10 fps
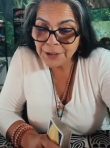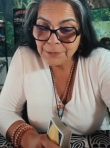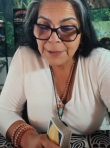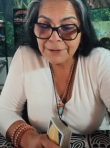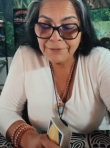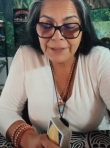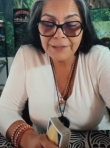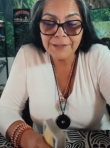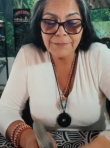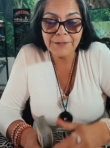to
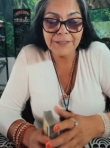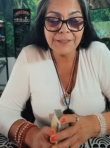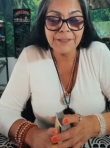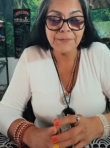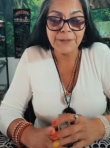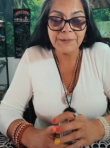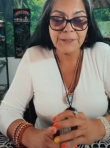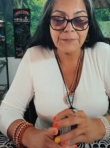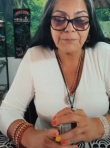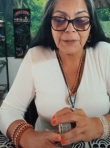manifest some things, maybe
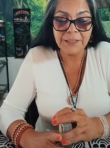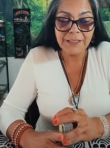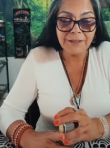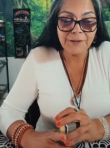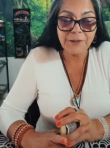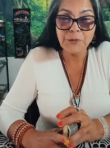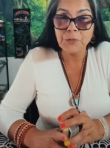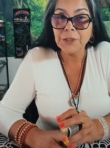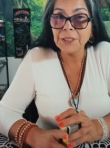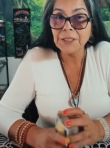some money, or you're
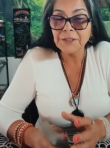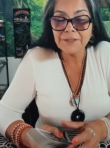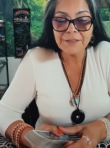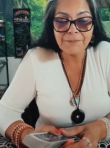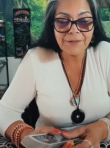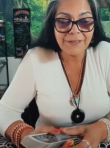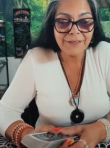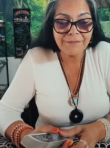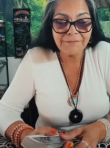working on something.